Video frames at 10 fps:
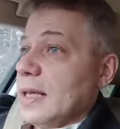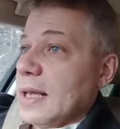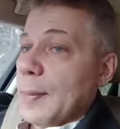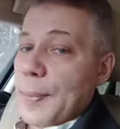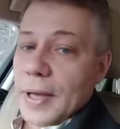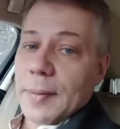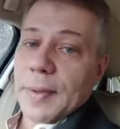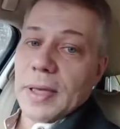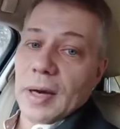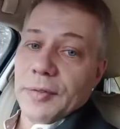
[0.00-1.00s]
the
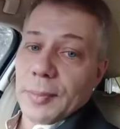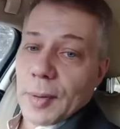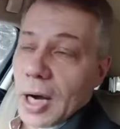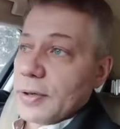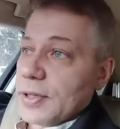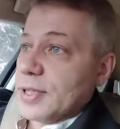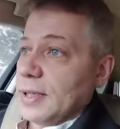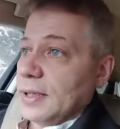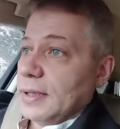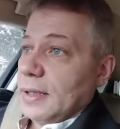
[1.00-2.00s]
epitome of democracy,